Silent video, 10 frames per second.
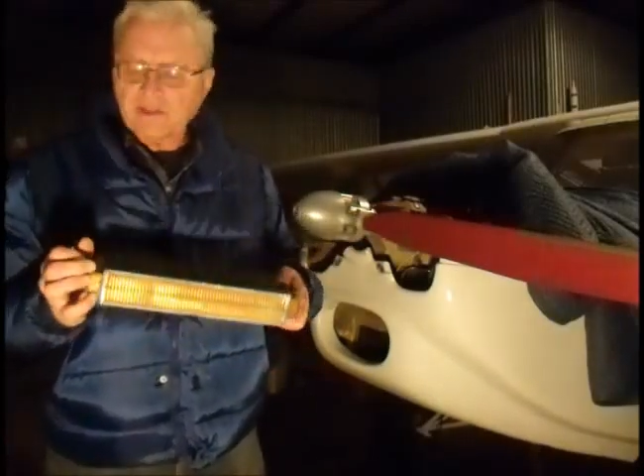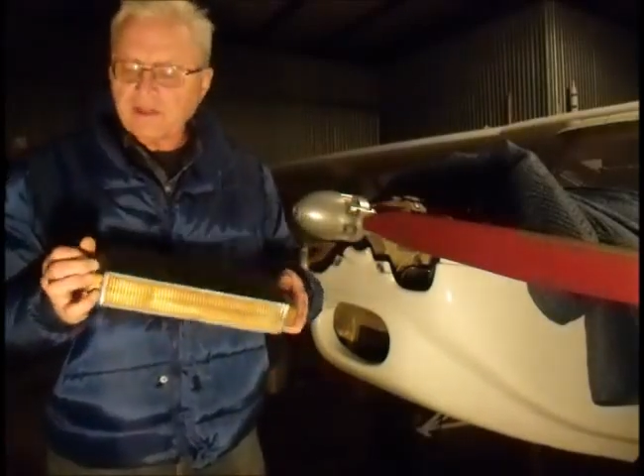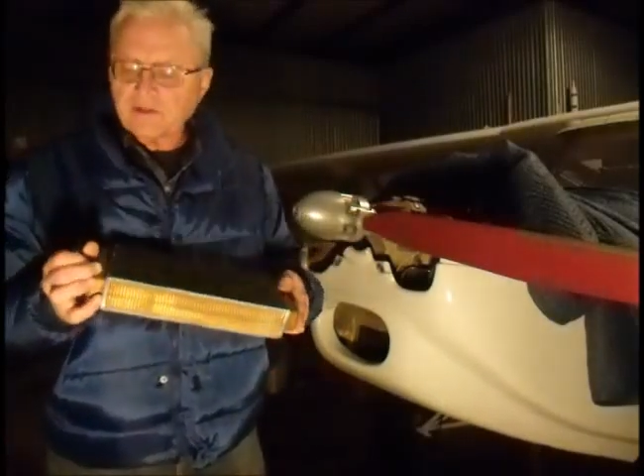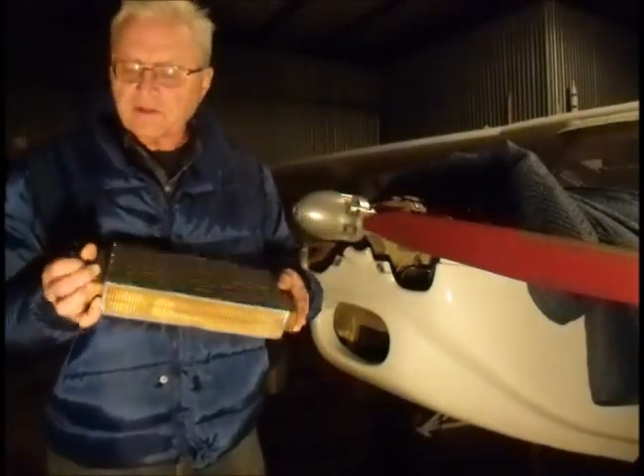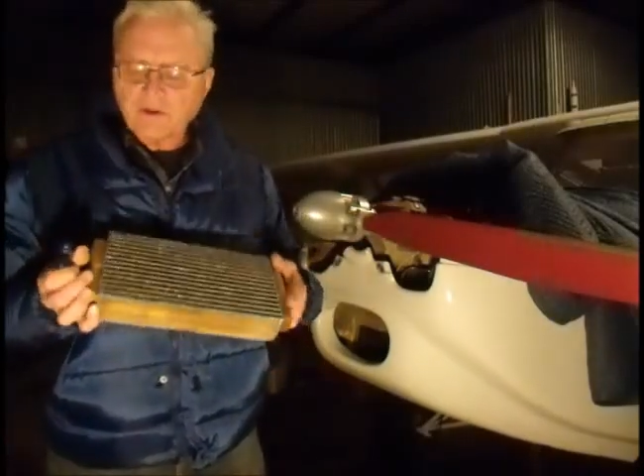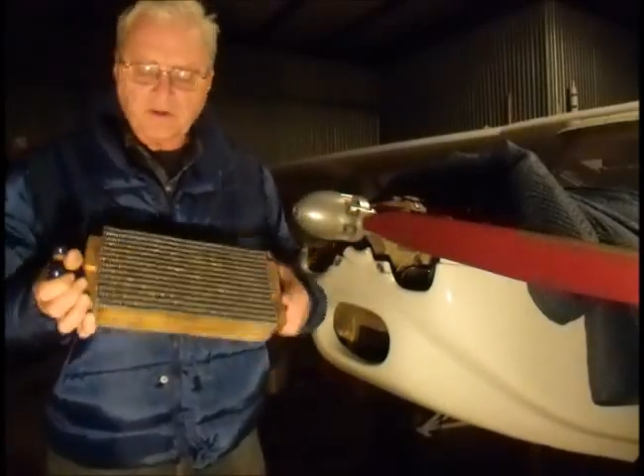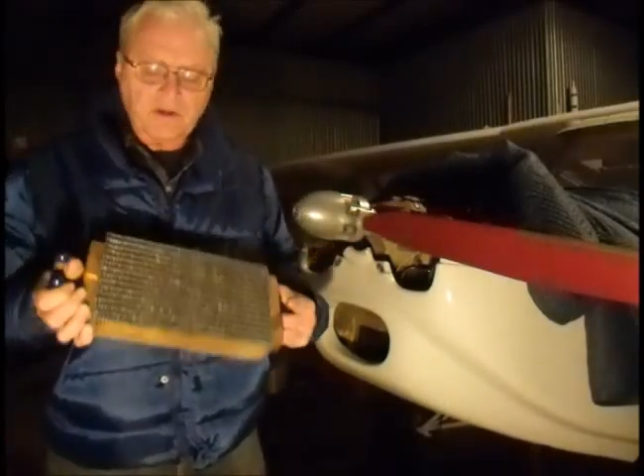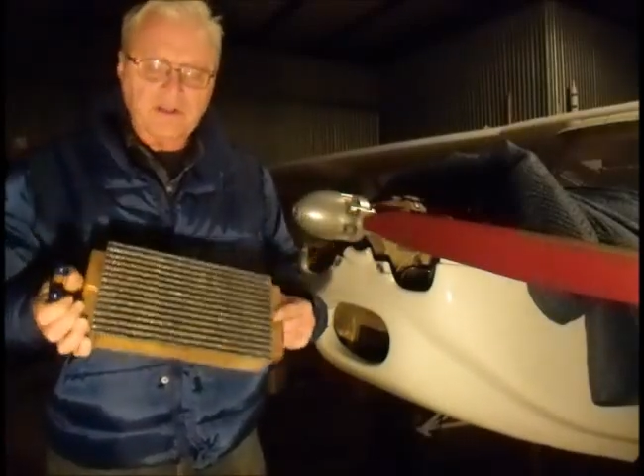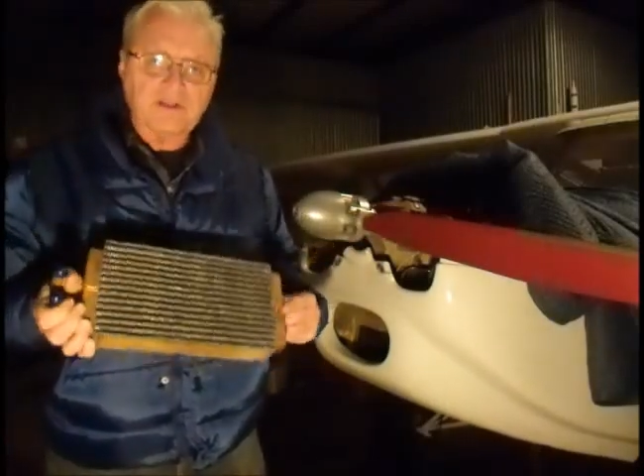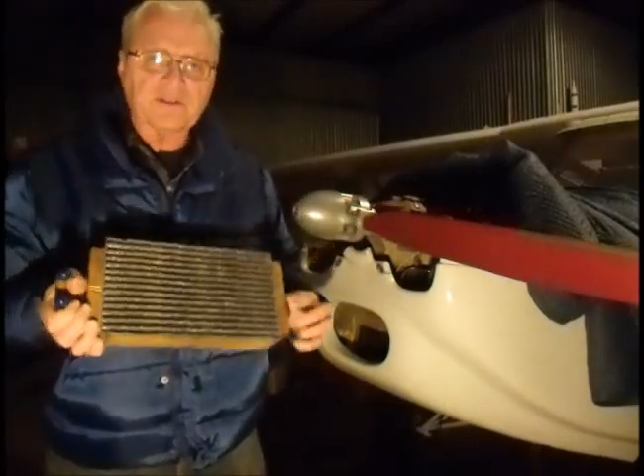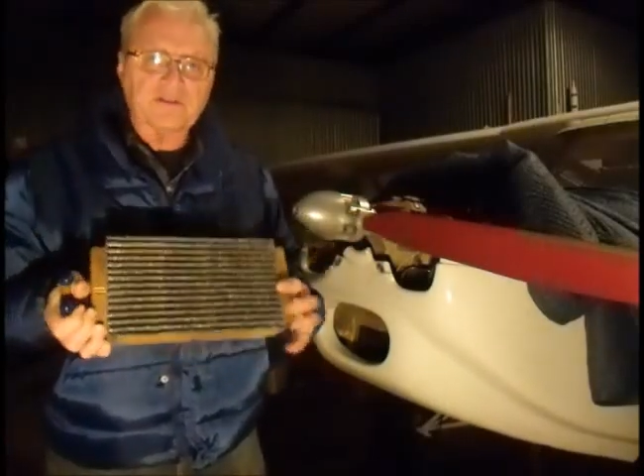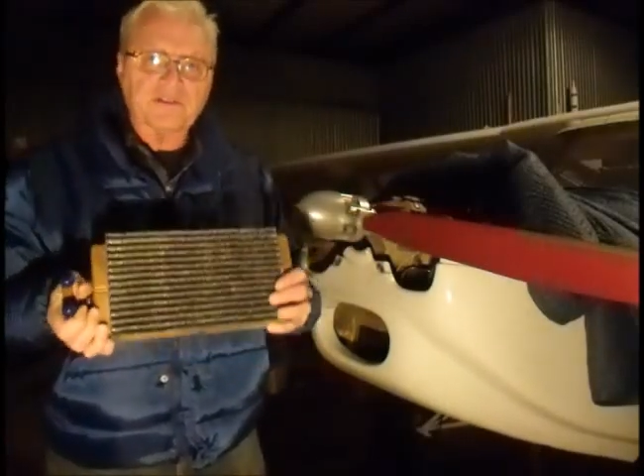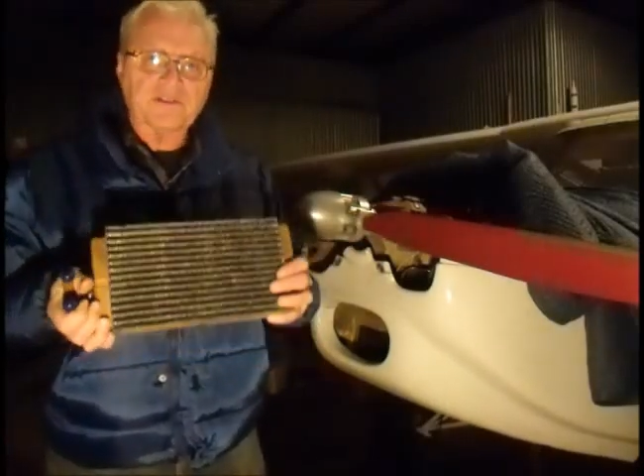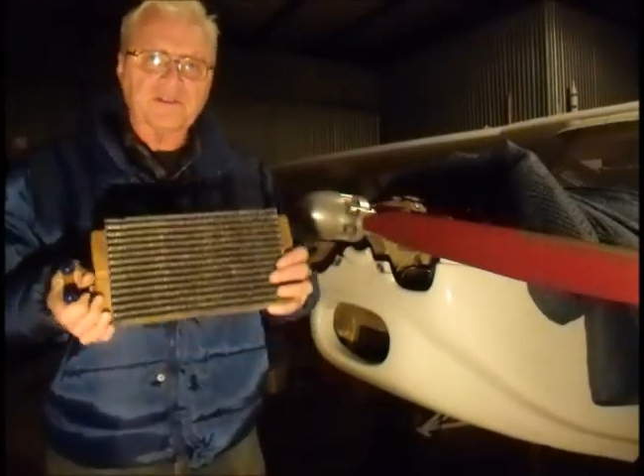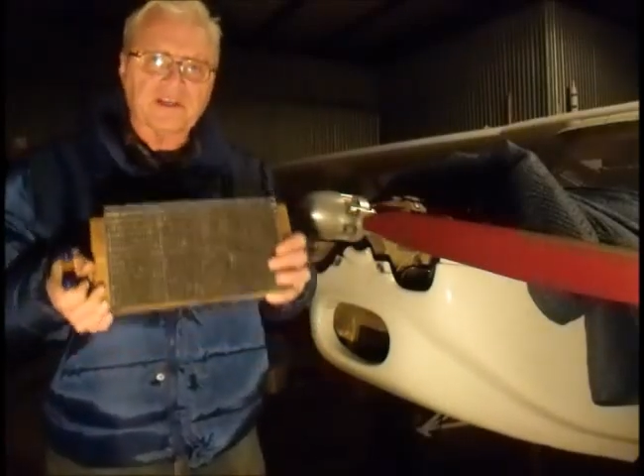heater core here that
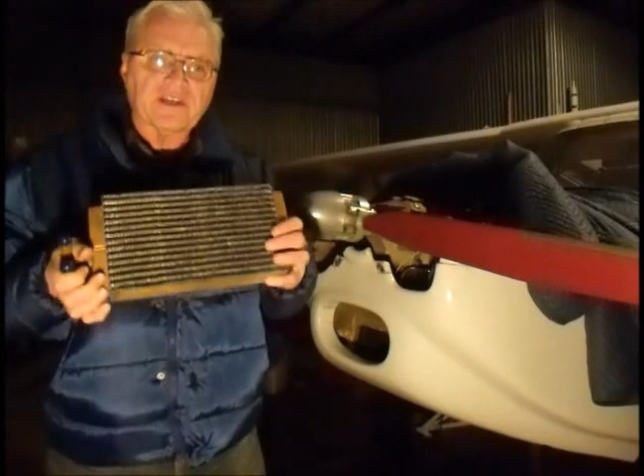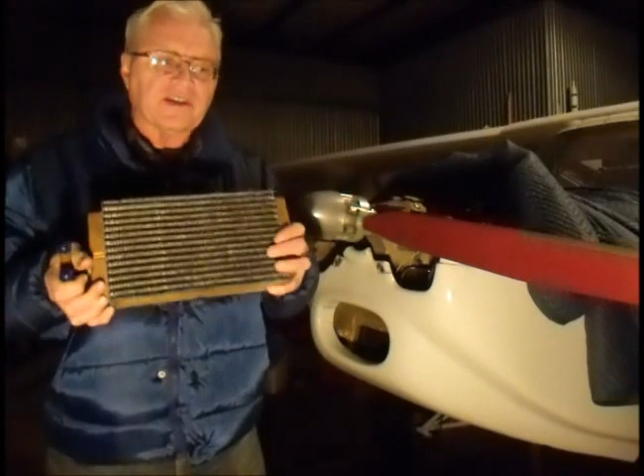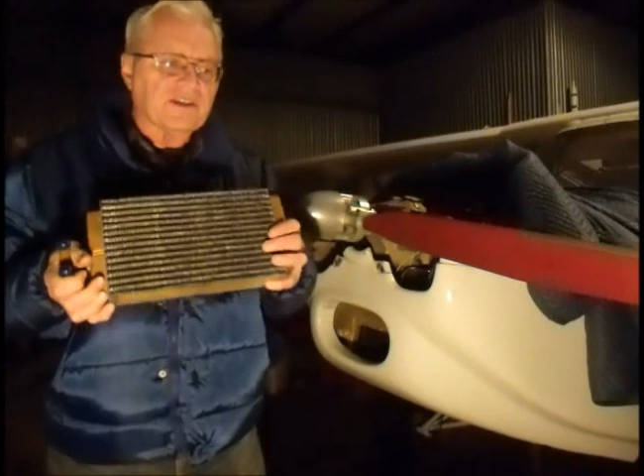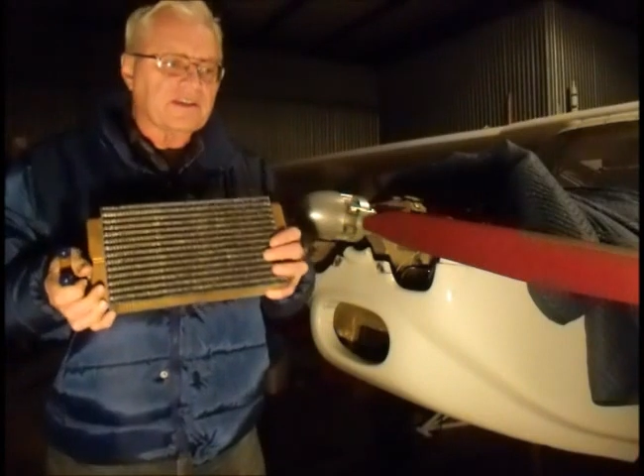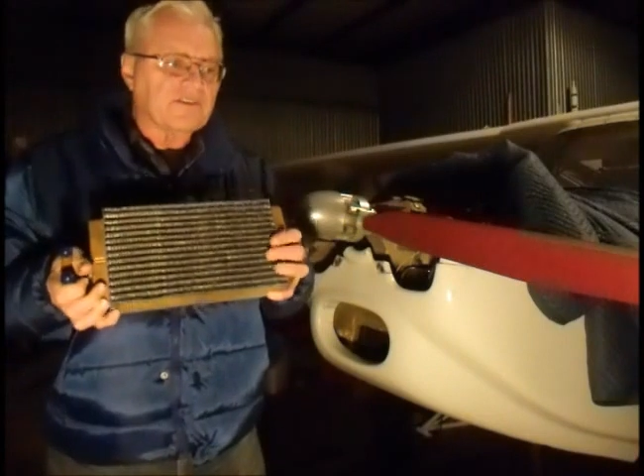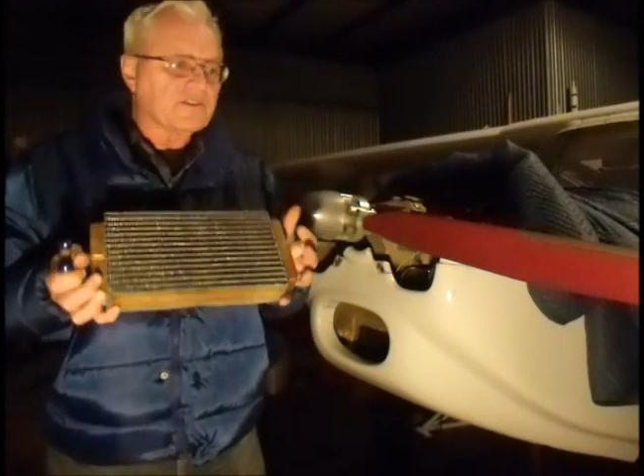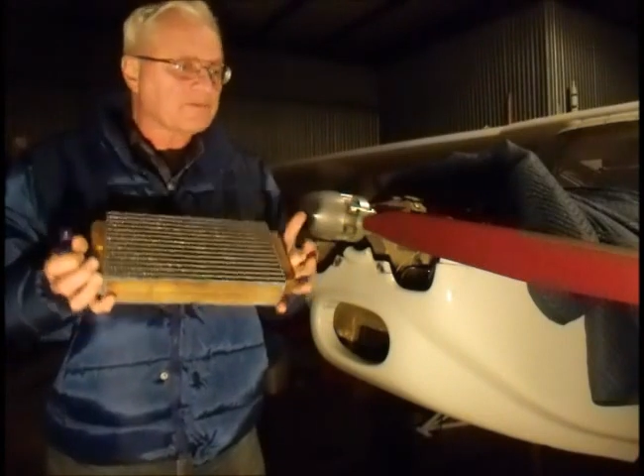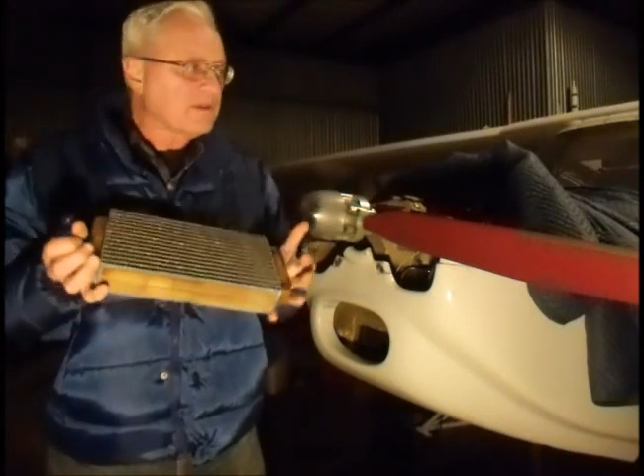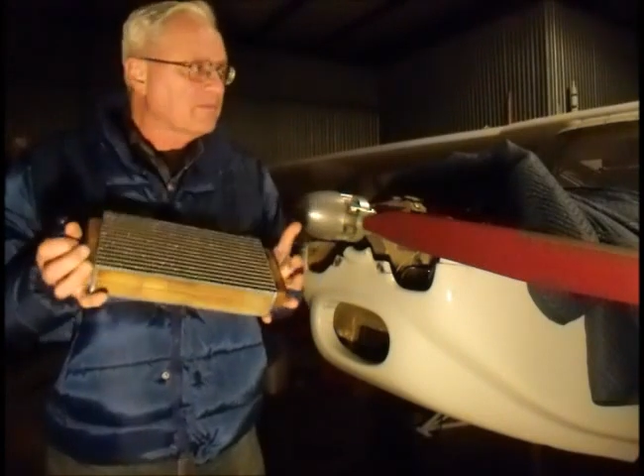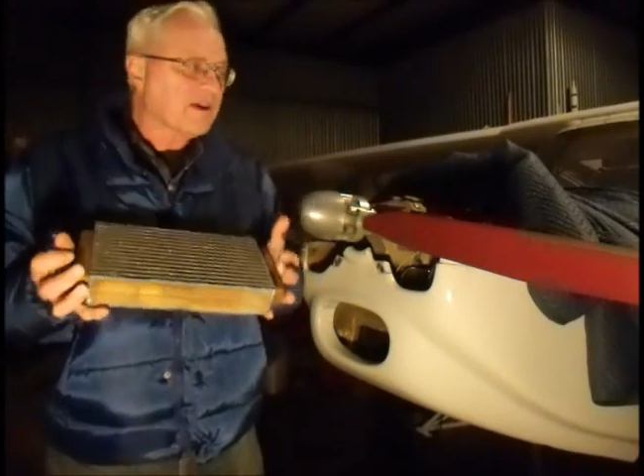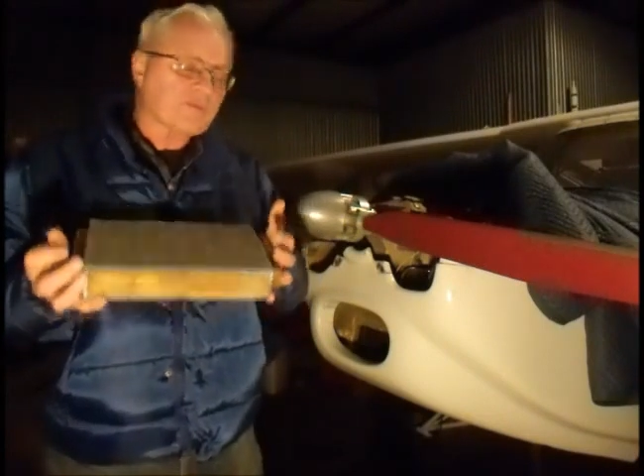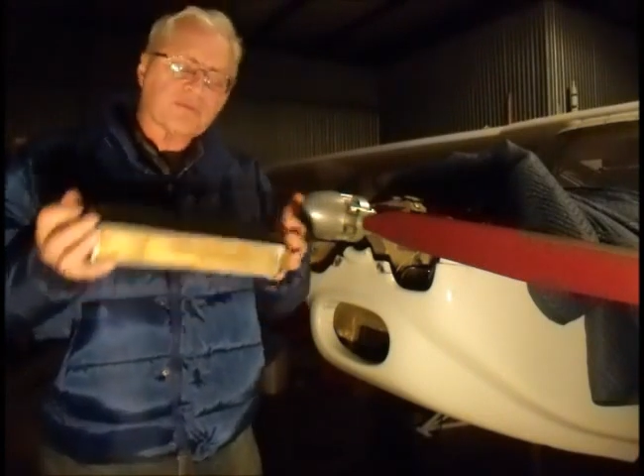was given to me by the